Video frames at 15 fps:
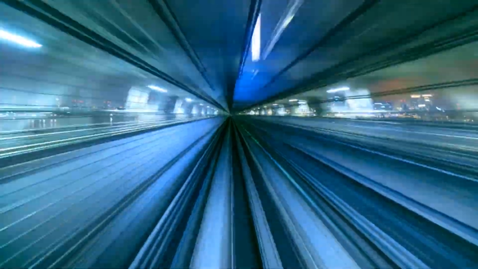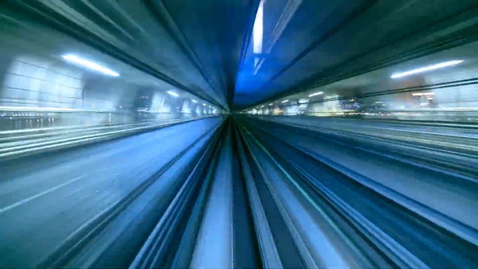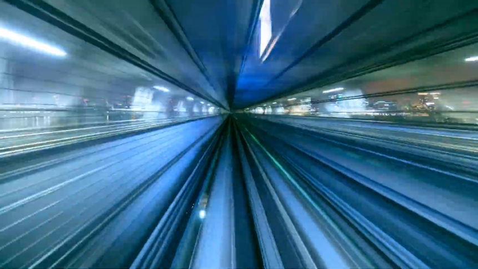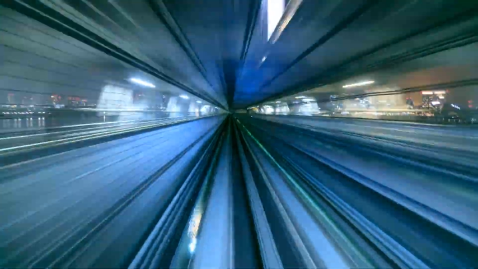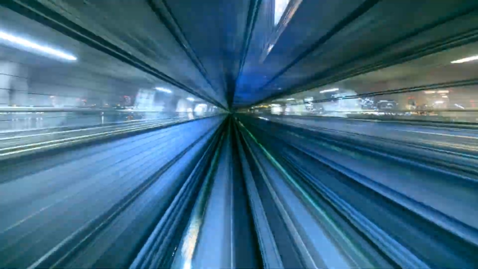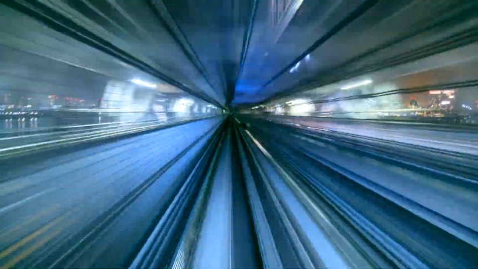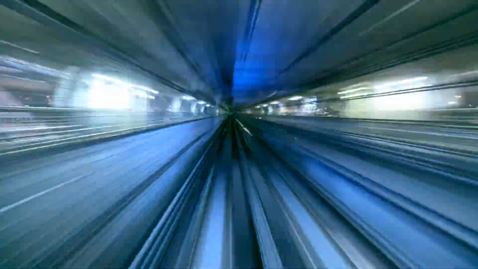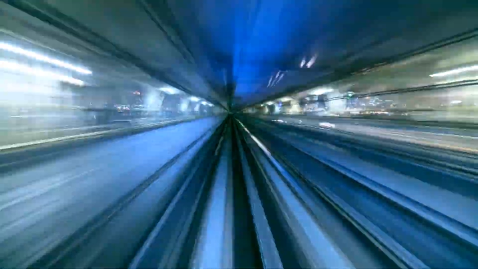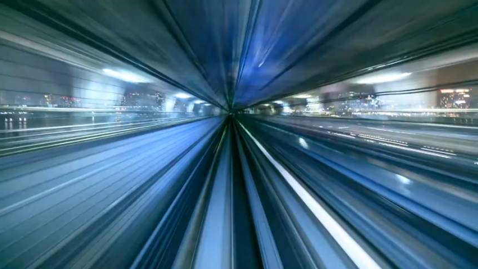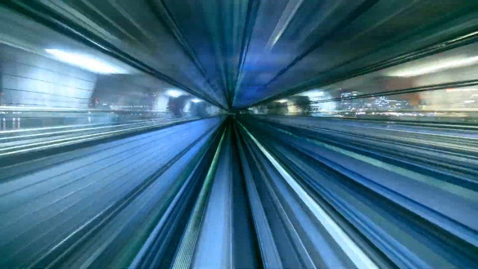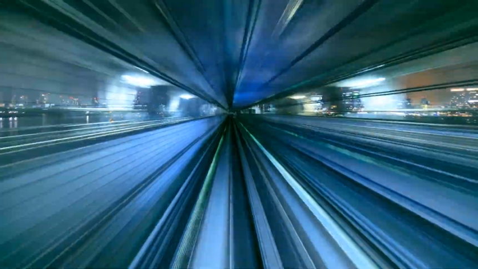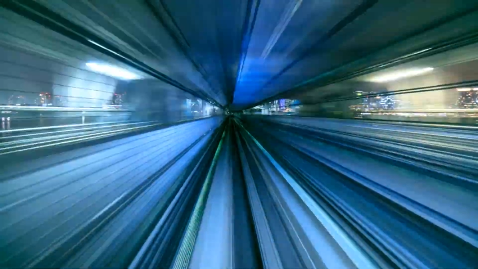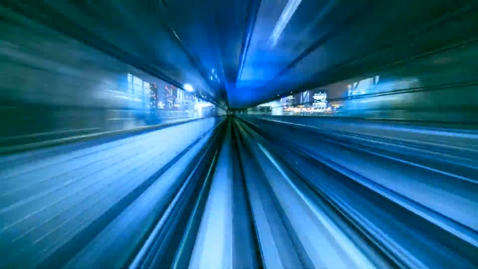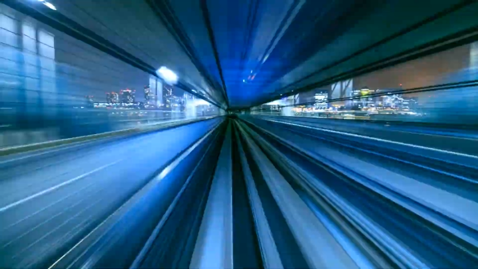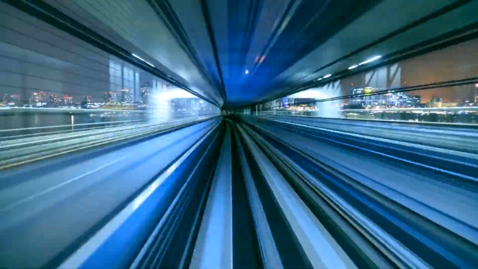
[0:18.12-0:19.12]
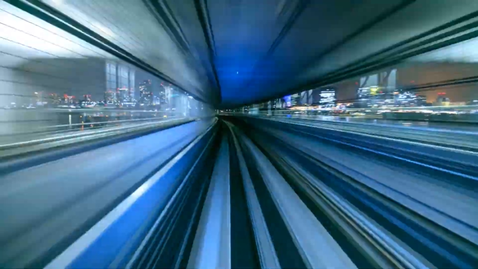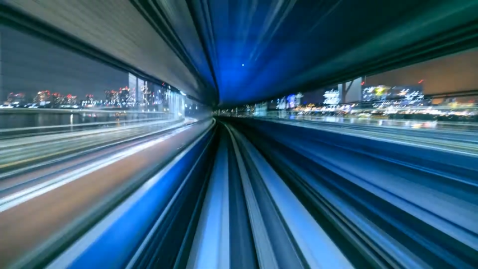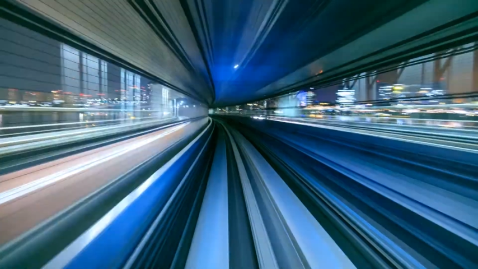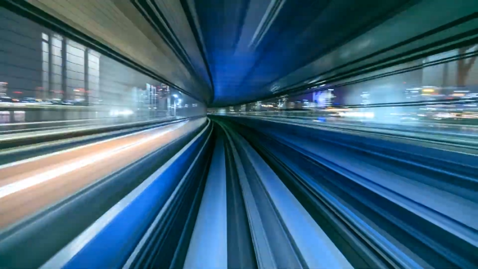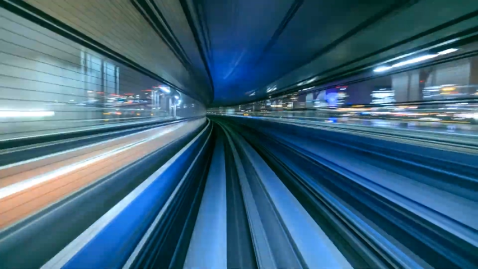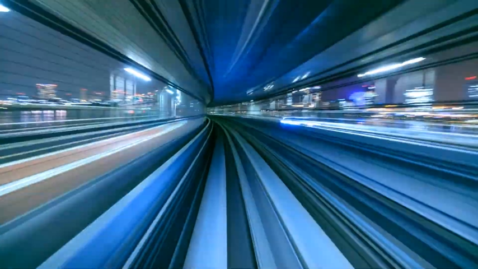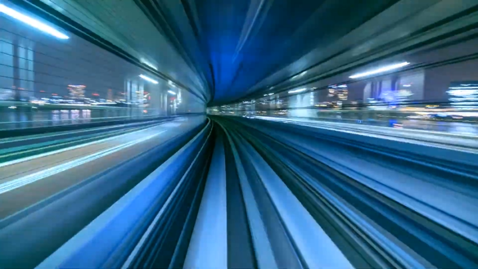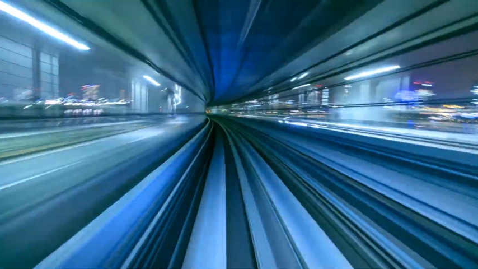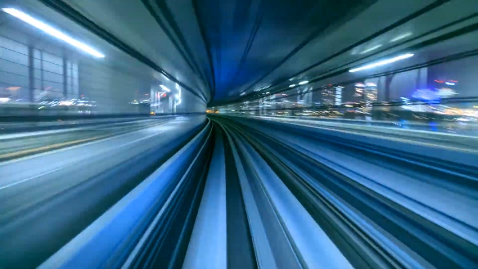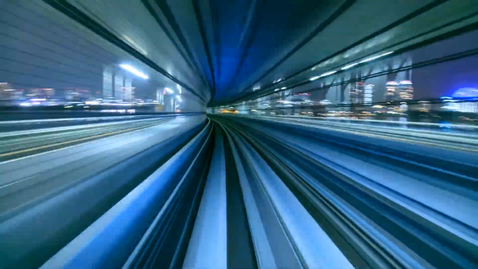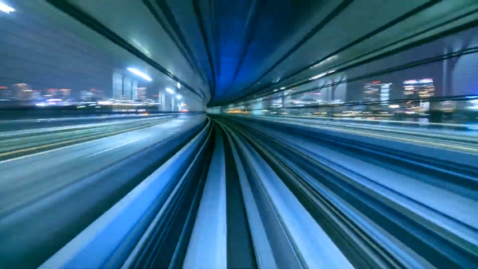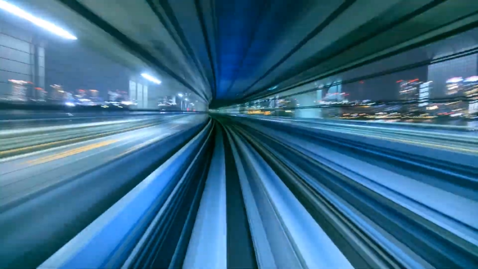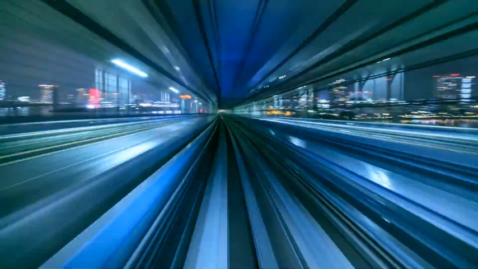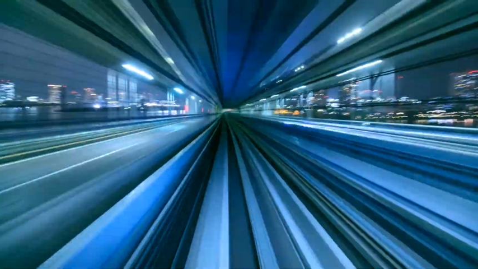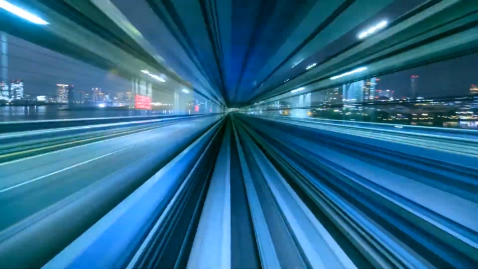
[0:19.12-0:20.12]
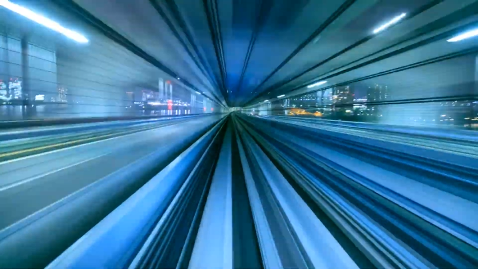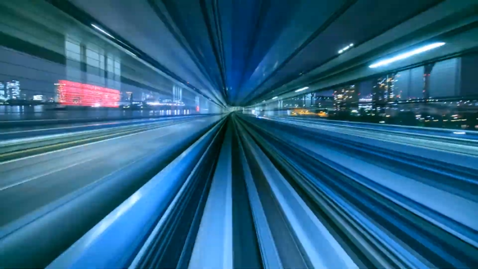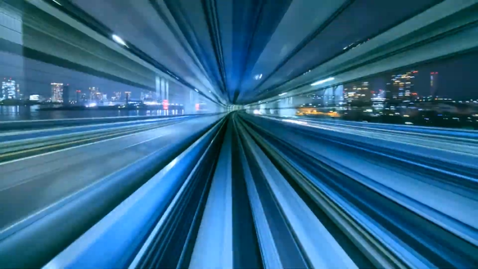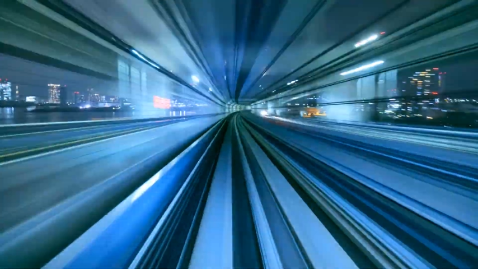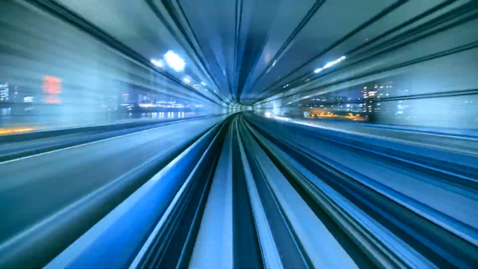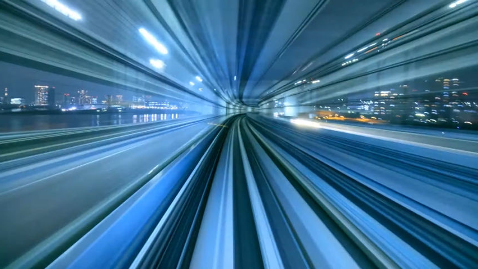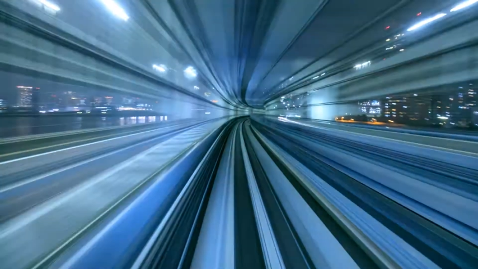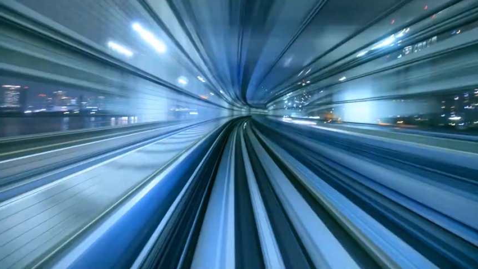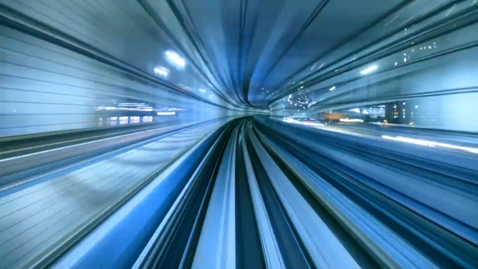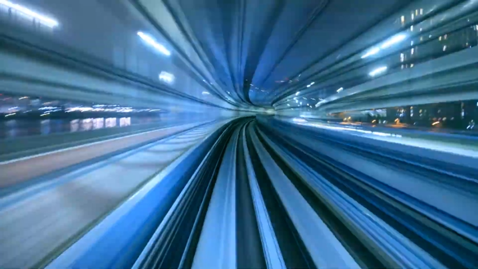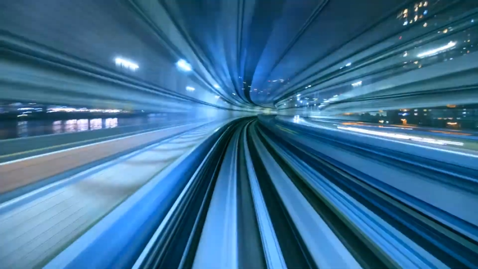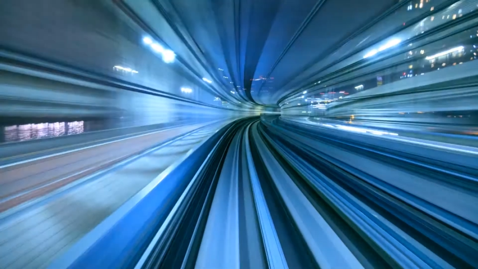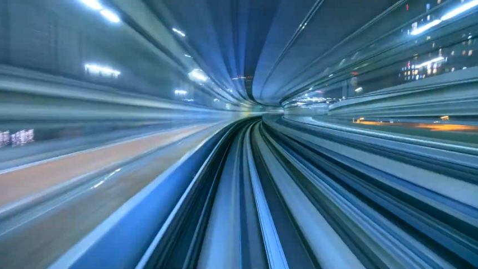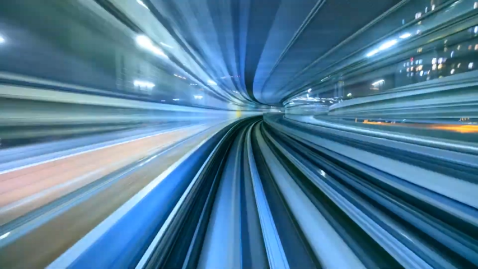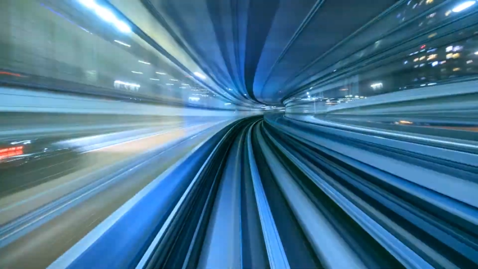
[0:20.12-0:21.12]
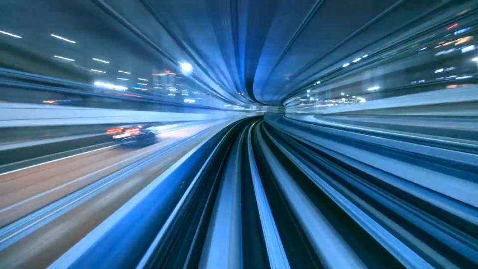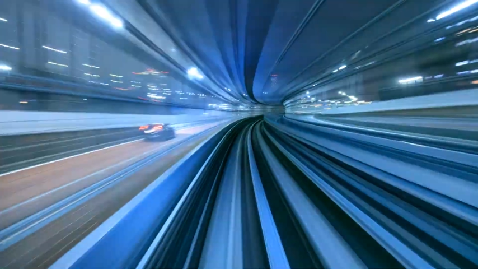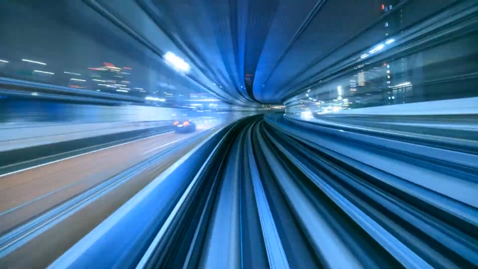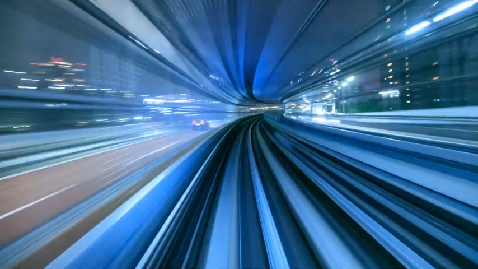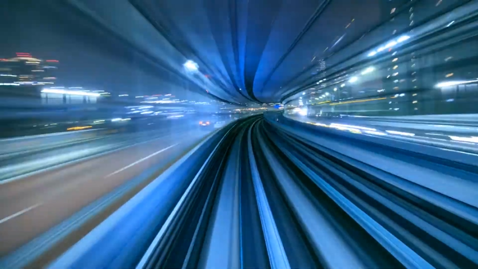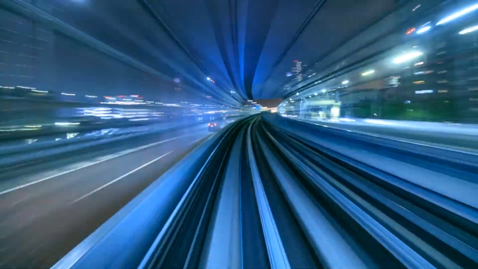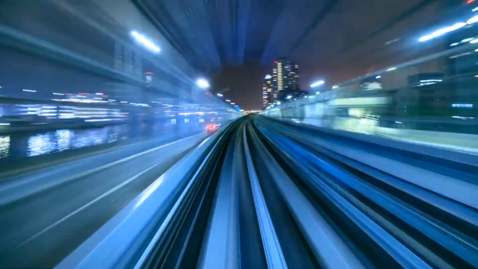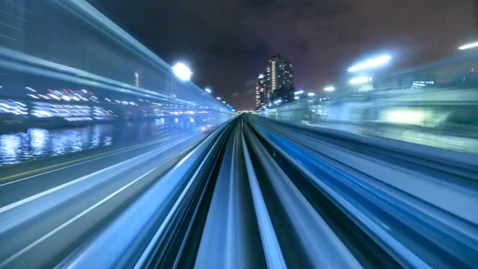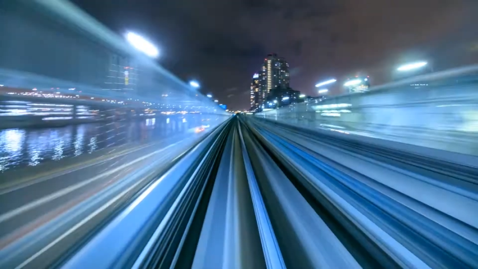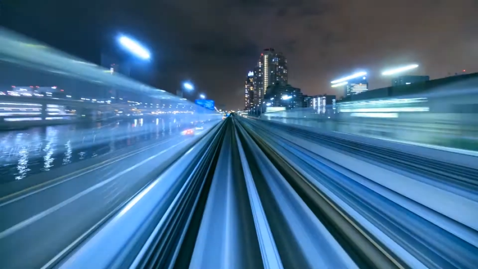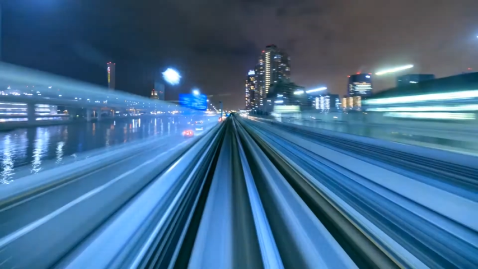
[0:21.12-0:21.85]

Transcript: No face is visible, so there are no lips to read.